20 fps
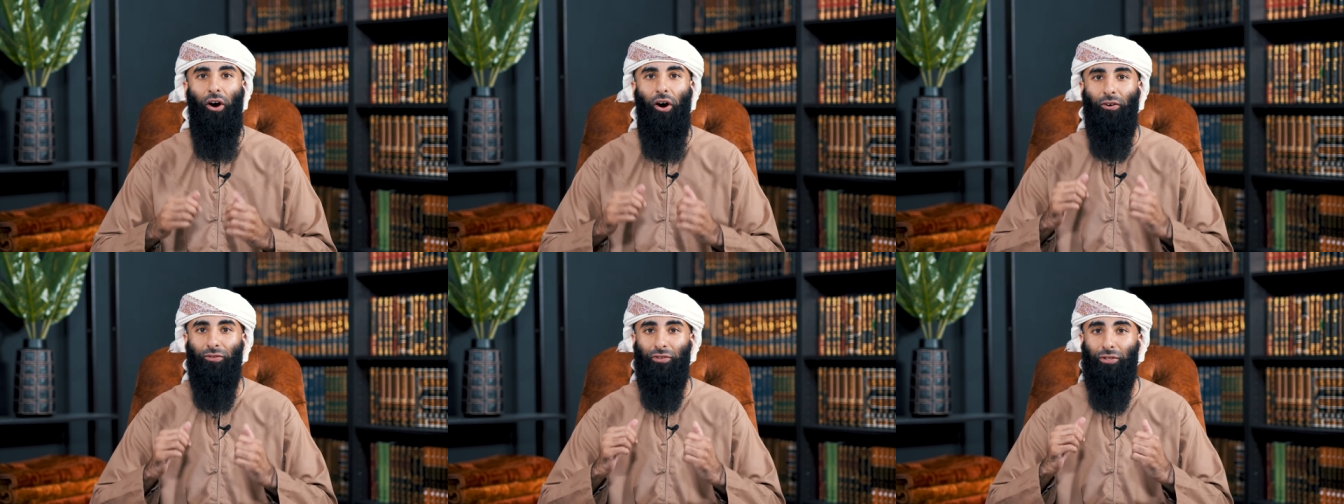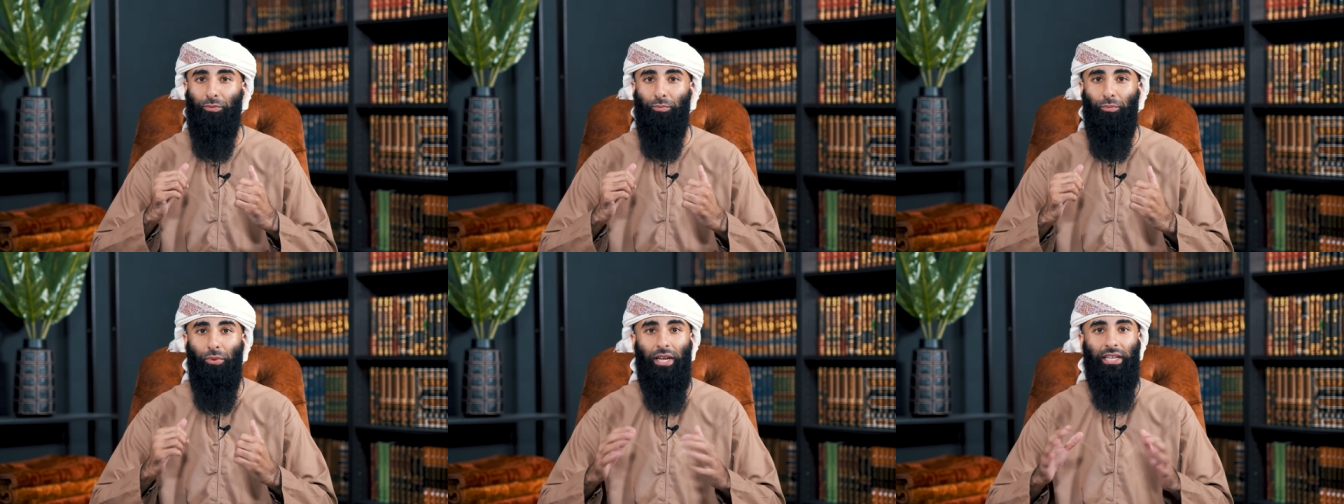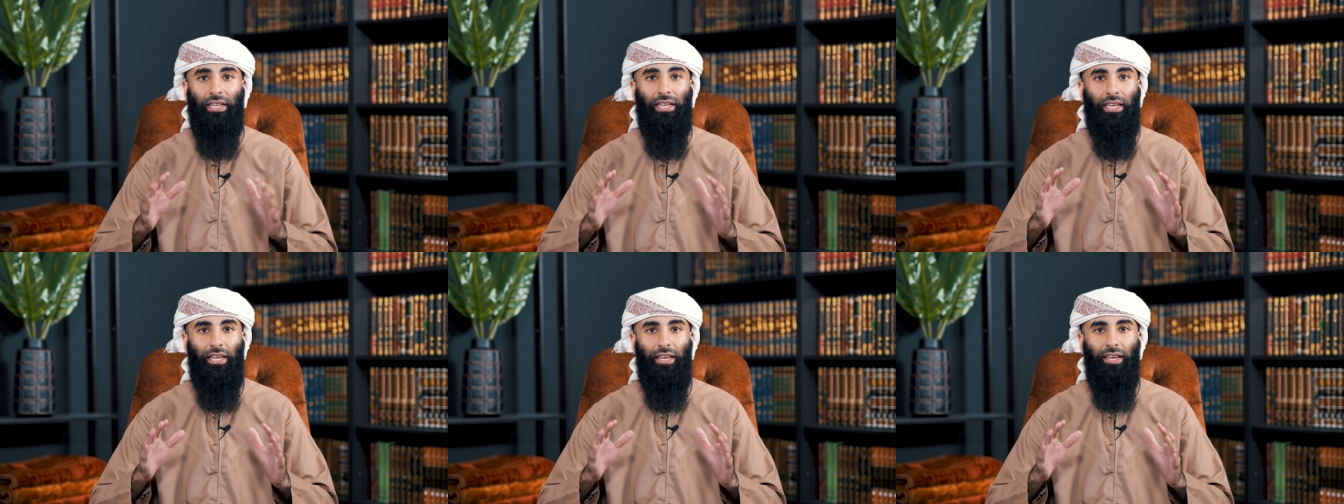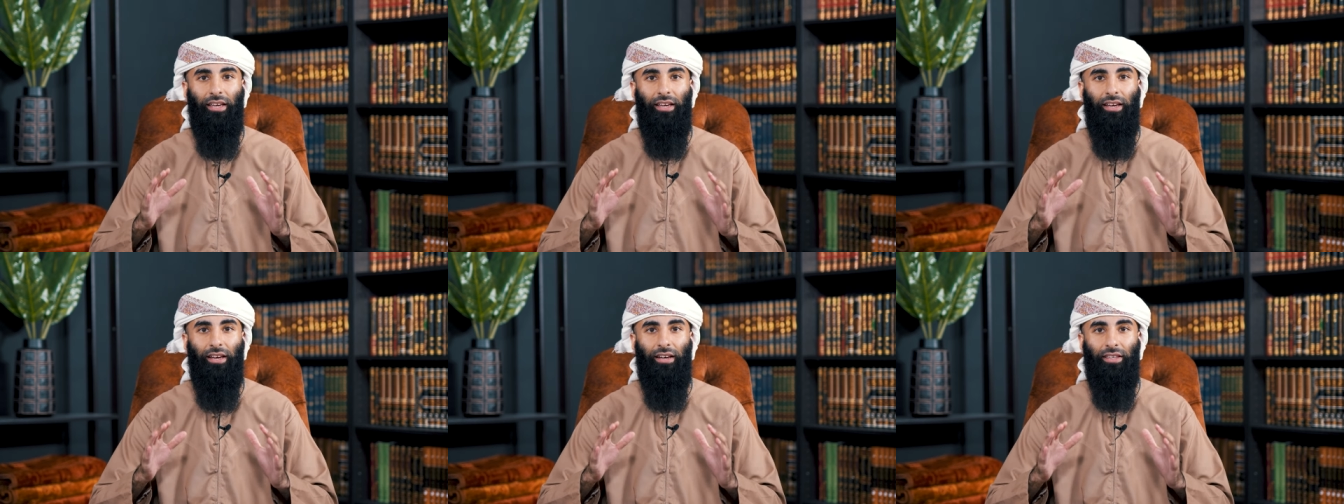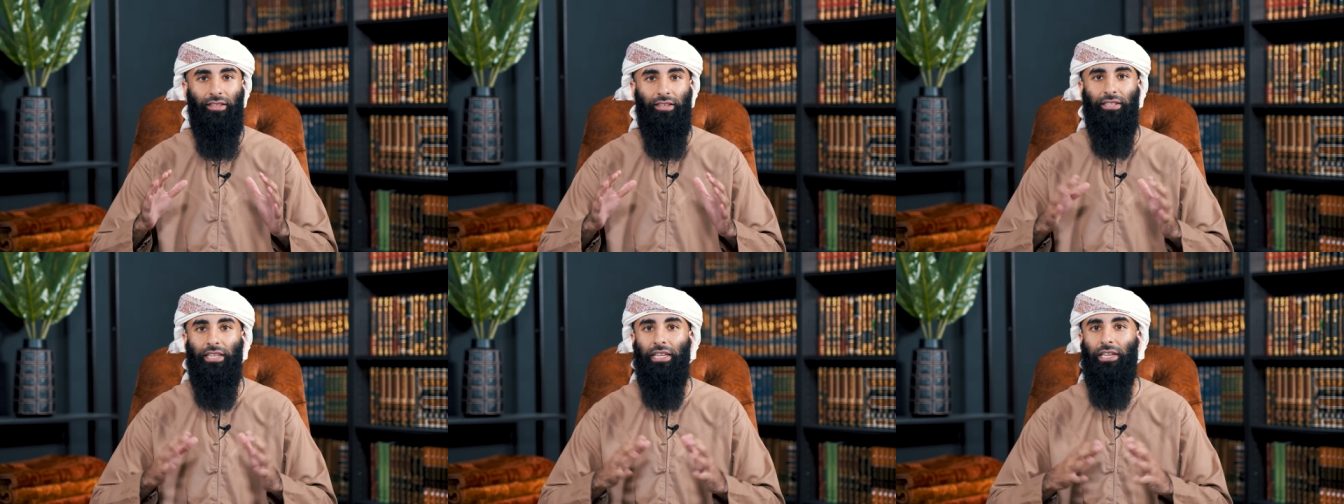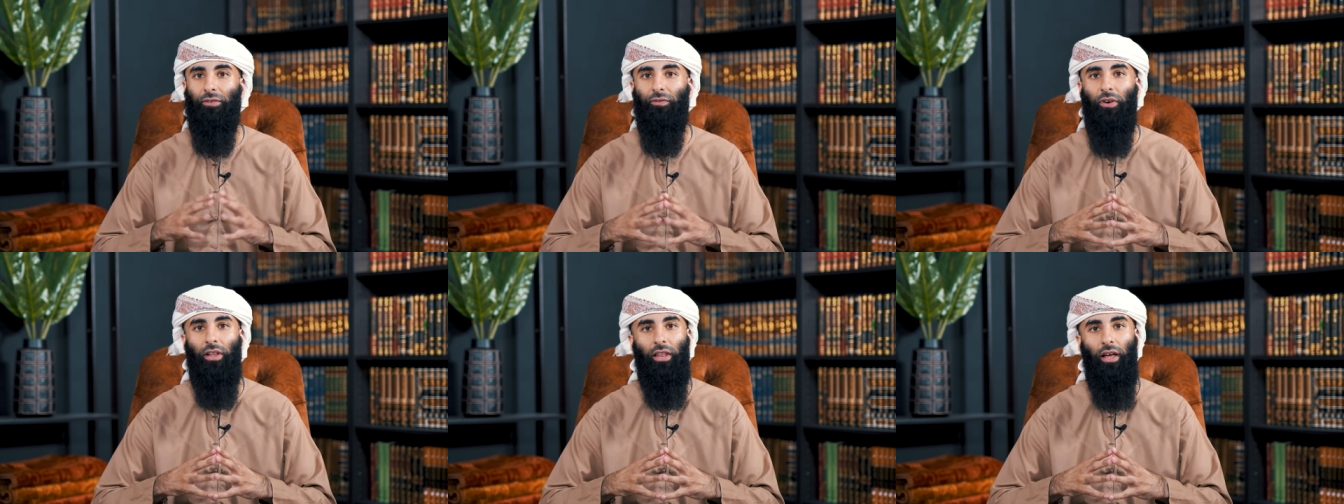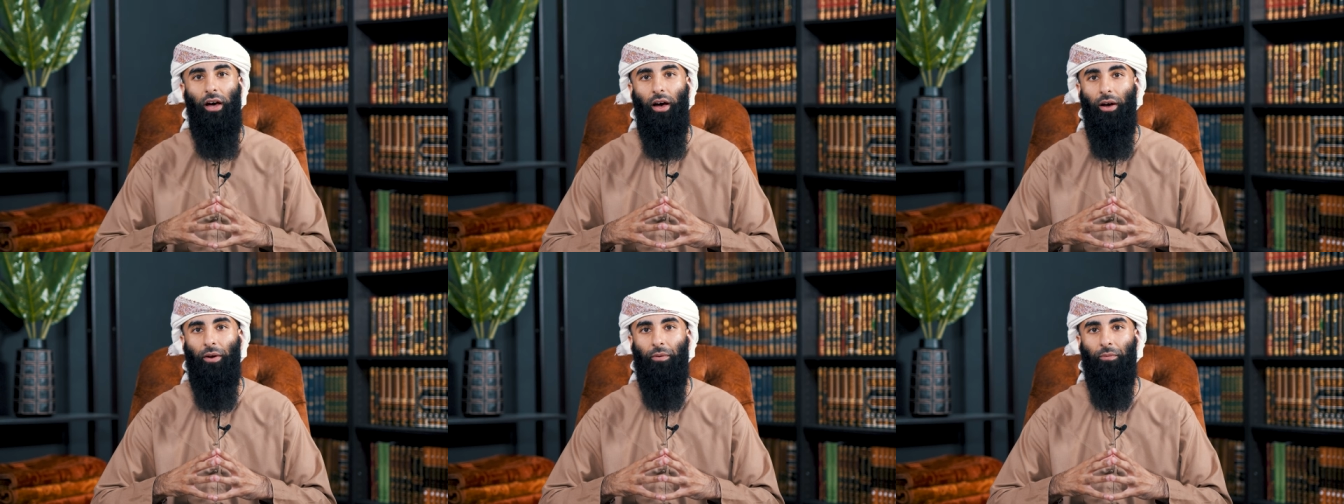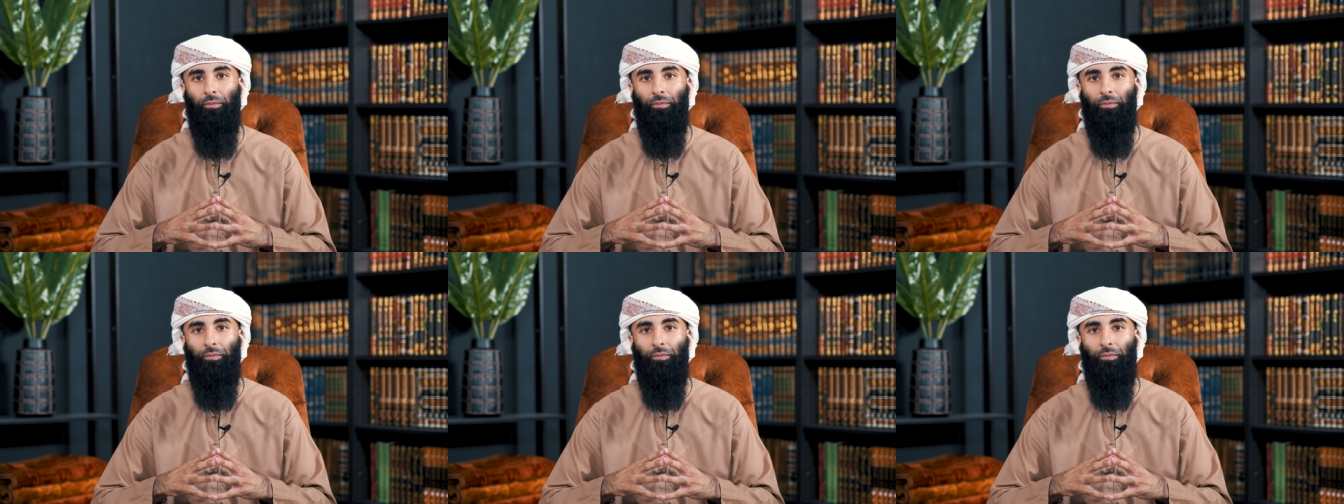of spreading the deen of Allah.